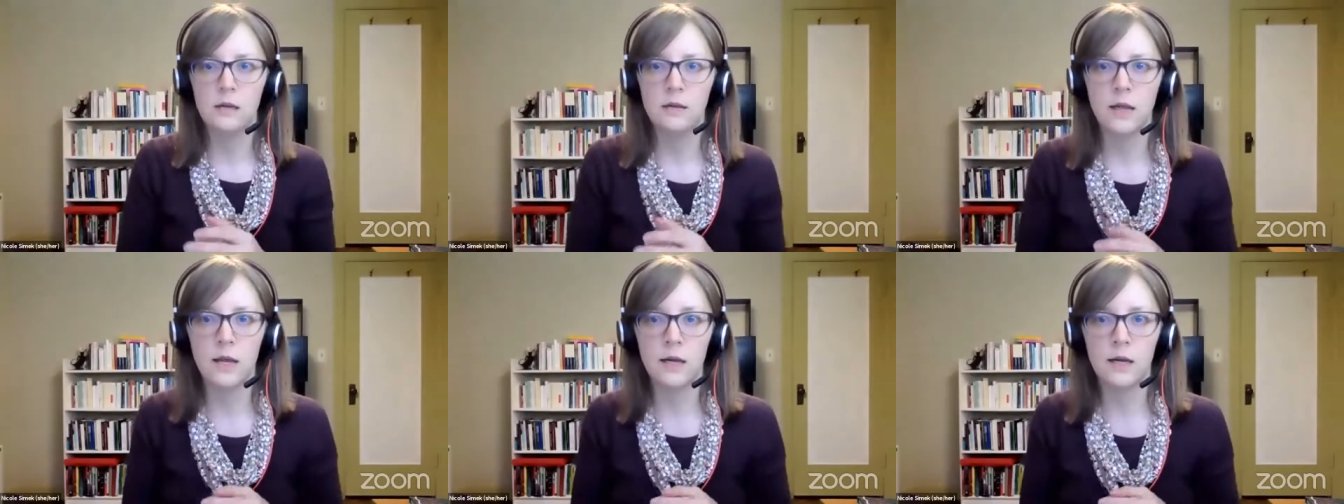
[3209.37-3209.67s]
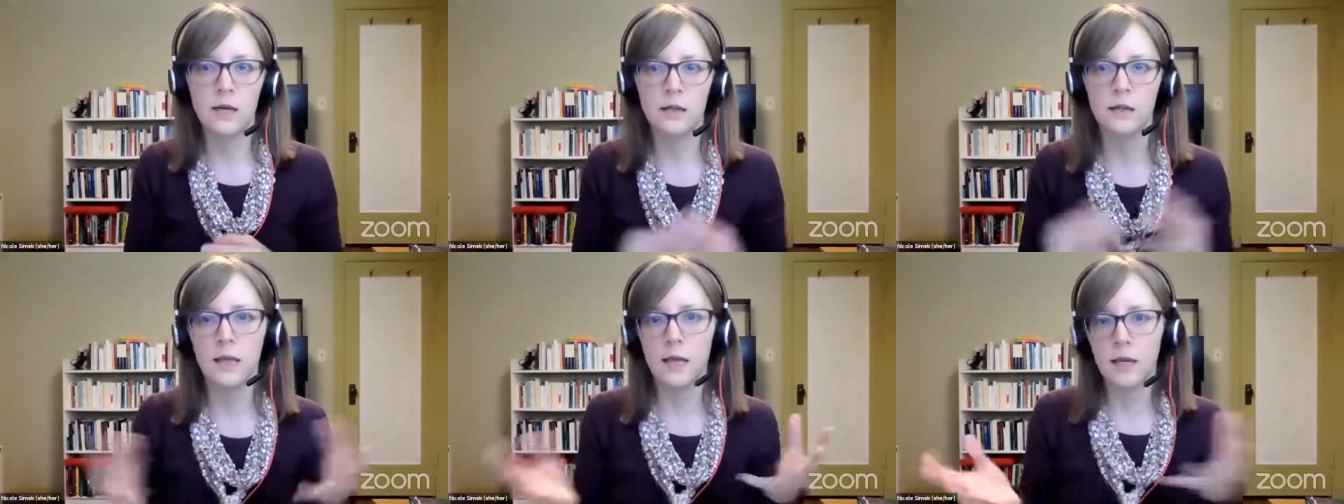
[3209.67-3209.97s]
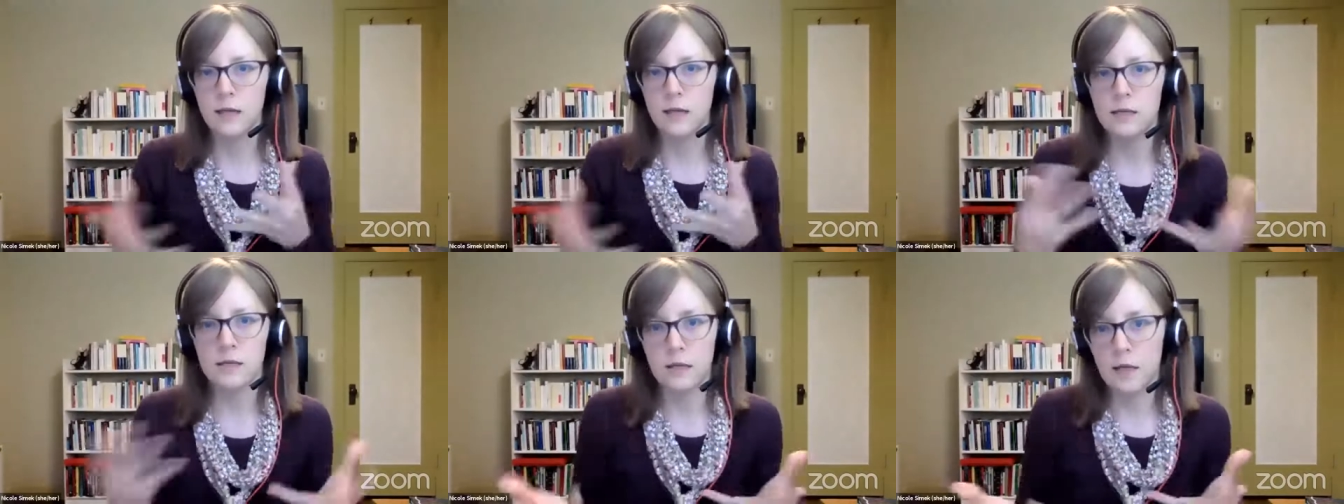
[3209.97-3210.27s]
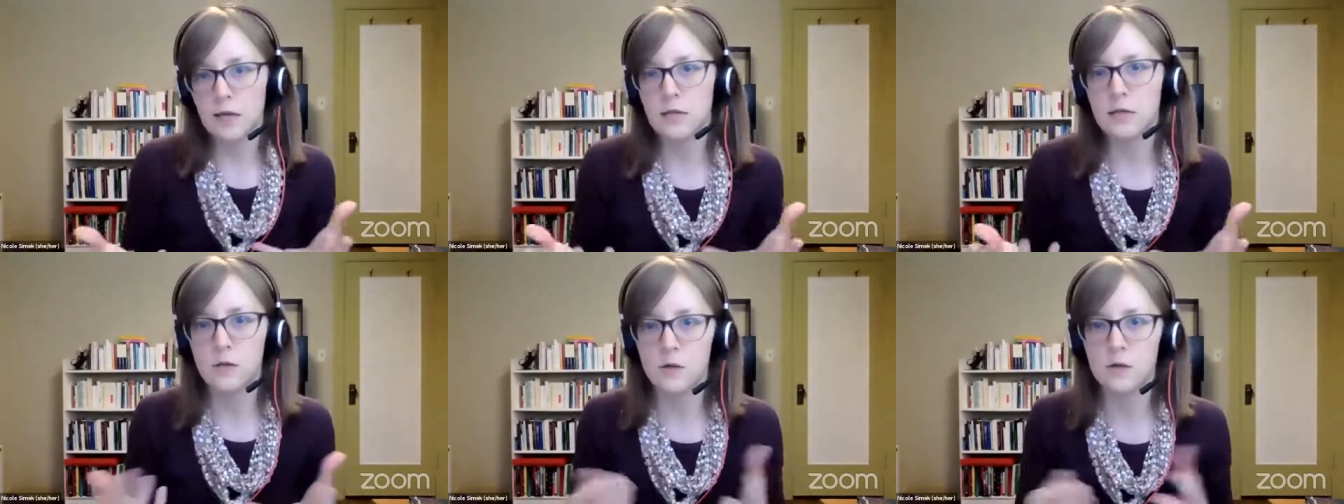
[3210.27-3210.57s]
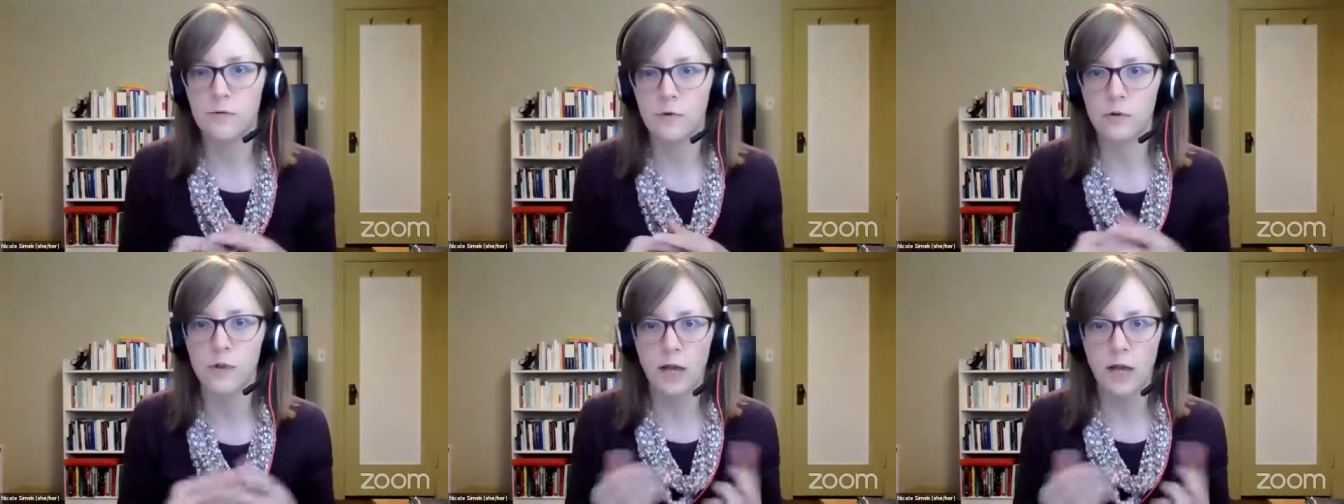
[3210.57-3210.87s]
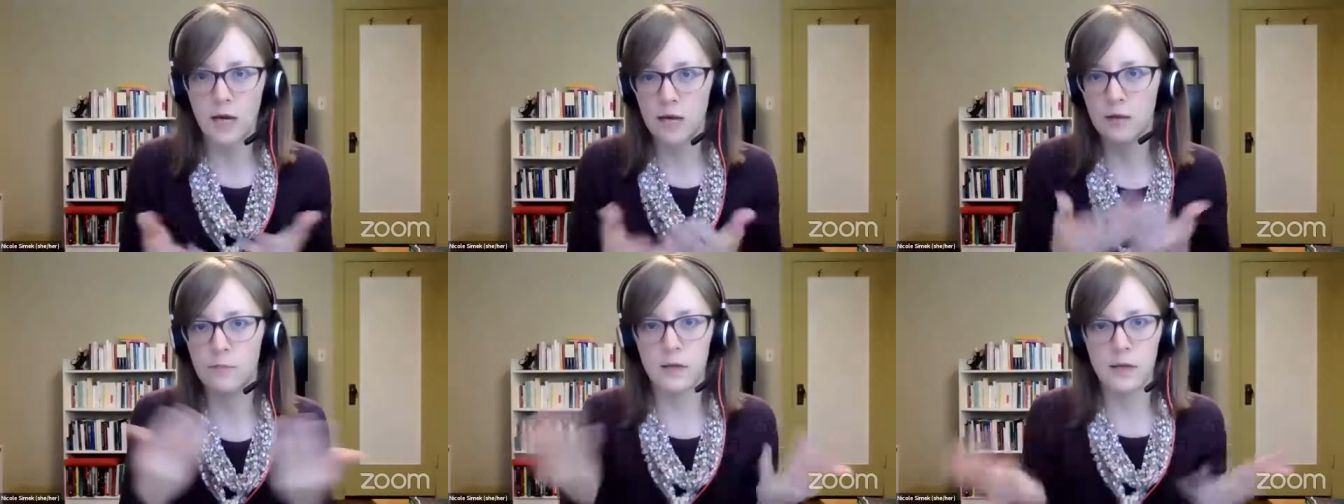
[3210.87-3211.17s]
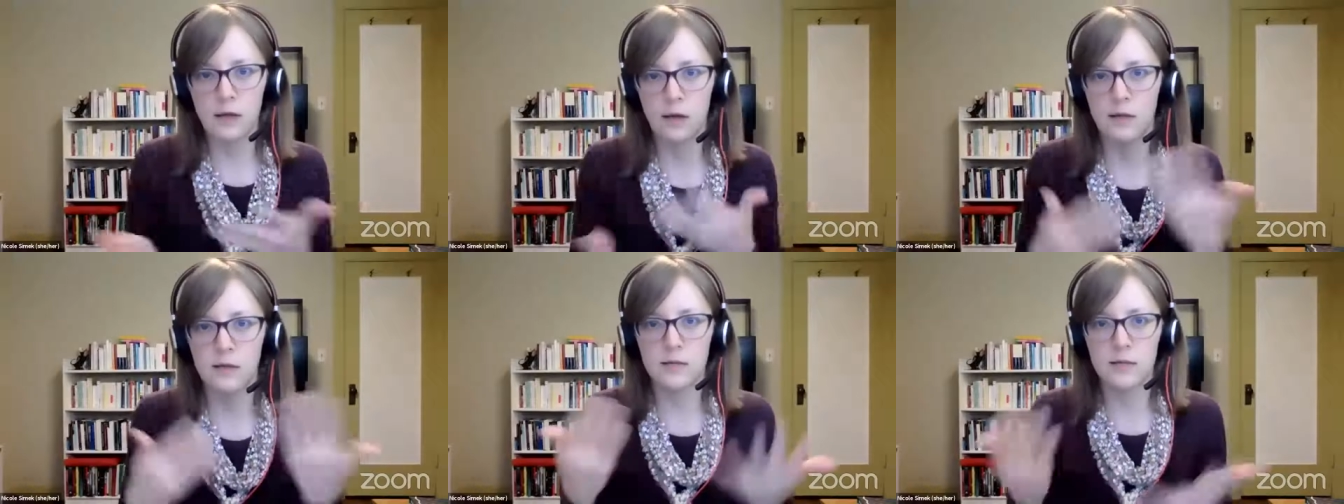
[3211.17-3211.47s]
Then it's less useful. Then
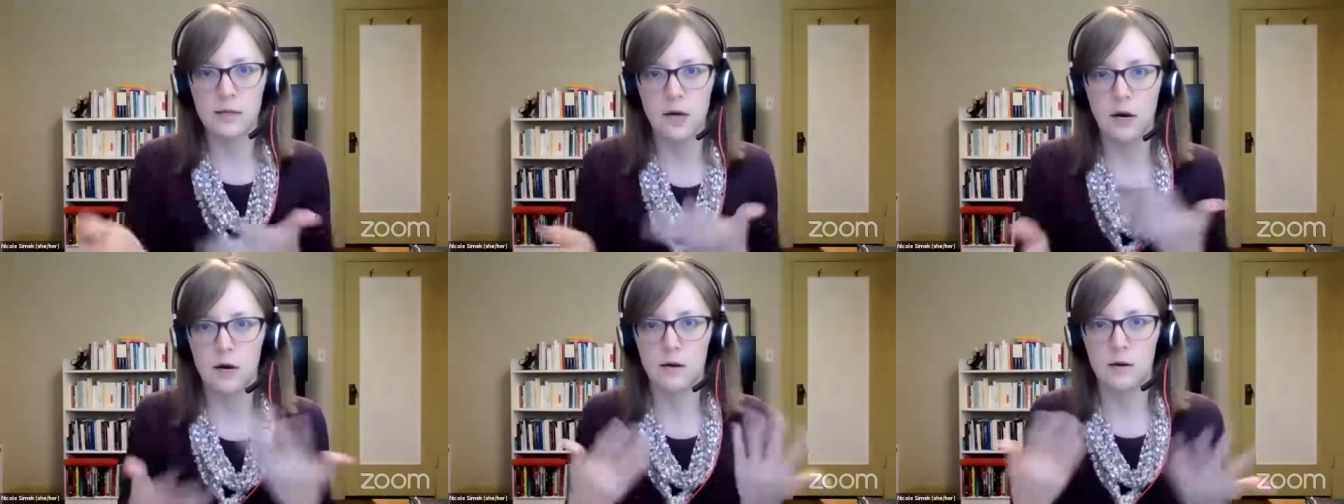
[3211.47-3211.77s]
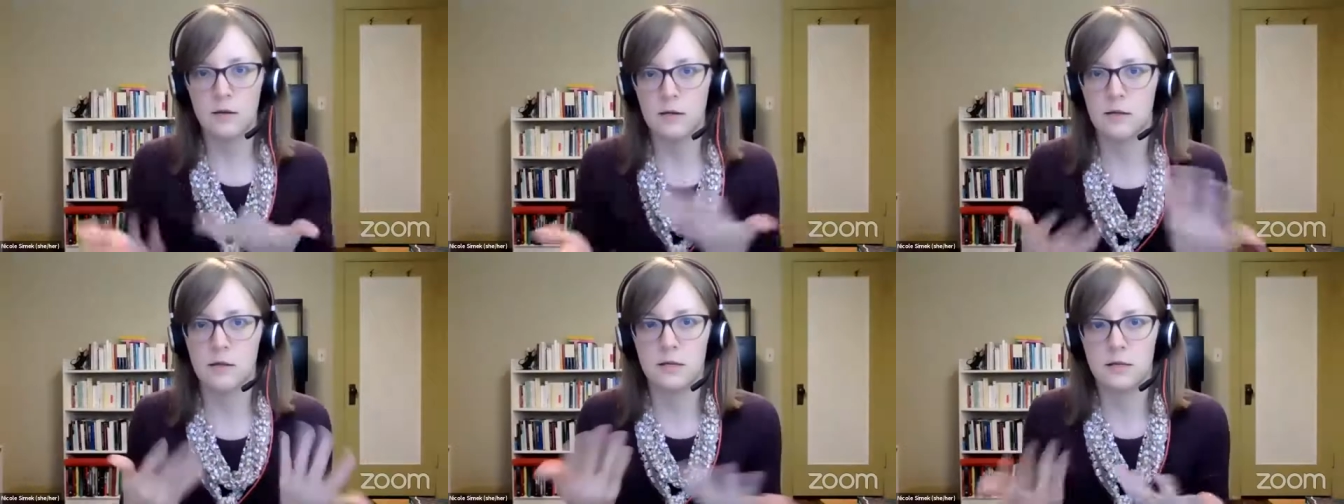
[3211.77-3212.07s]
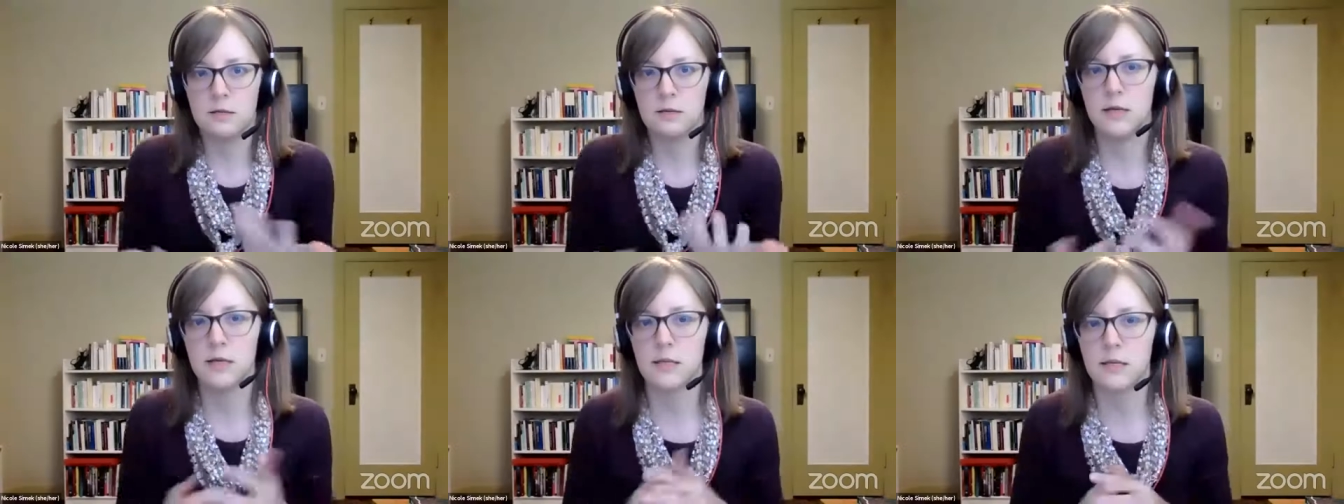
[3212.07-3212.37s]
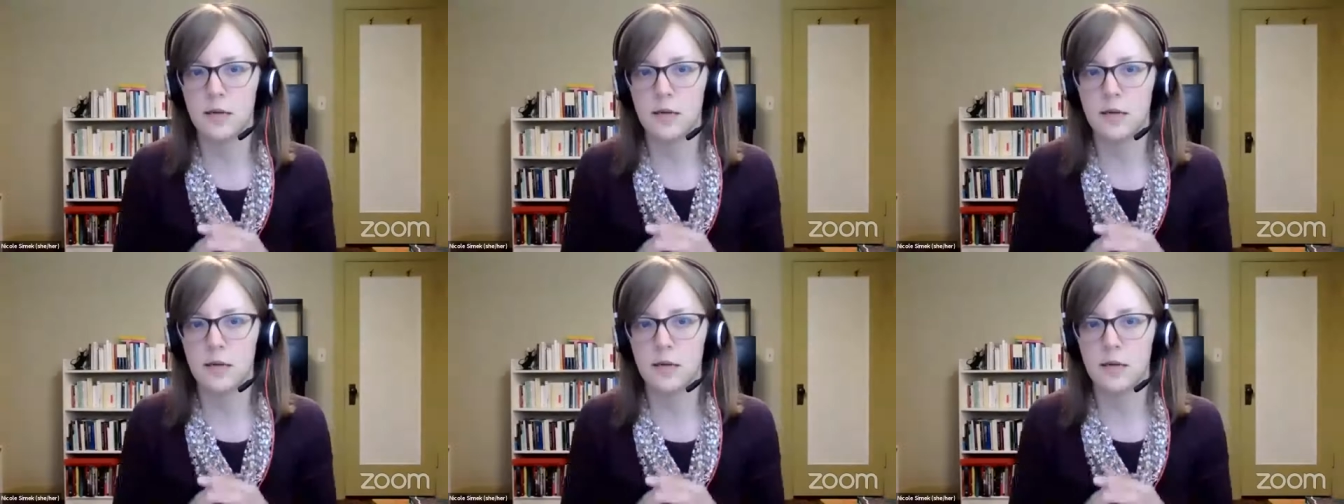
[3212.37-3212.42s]
it